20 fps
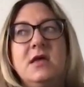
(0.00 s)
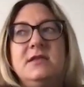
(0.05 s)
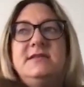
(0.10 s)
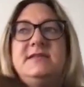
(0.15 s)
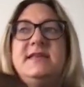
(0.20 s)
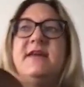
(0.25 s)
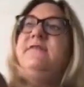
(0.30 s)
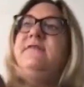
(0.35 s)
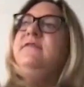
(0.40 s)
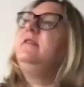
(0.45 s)

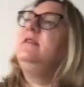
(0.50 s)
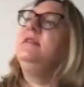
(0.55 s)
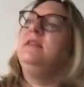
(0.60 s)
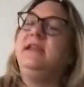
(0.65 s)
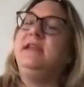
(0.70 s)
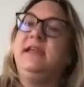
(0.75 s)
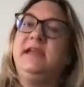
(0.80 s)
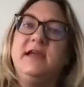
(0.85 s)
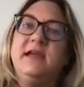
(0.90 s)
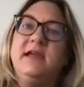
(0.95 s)

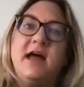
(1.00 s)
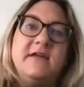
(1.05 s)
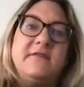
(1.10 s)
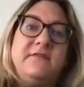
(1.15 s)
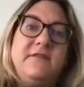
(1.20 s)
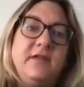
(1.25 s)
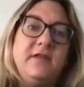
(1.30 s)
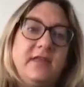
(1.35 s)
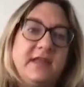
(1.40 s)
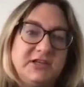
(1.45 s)
definitely I
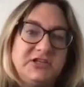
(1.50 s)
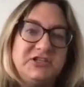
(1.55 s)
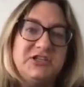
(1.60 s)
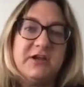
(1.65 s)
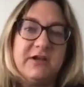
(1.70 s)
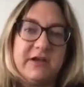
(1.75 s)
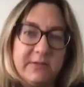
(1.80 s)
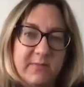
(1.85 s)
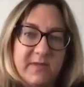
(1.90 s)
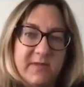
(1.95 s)
feel like
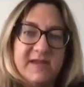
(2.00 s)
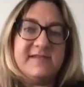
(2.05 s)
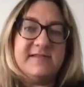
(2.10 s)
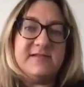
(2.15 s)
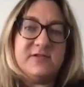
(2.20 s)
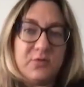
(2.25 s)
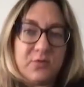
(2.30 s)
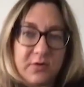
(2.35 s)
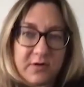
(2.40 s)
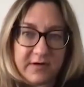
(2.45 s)
sharing my
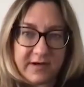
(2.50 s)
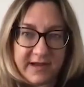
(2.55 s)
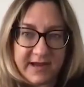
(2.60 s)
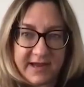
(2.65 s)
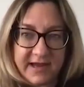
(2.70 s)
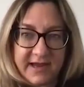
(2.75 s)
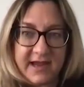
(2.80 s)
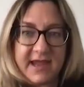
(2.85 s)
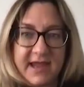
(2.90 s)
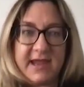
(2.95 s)

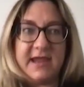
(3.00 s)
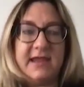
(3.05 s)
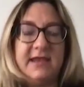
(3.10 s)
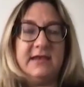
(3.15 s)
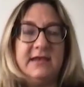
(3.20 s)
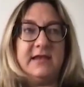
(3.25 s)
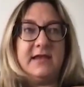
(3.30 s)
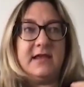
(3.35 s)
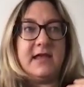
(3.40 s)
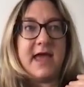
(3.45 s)
story and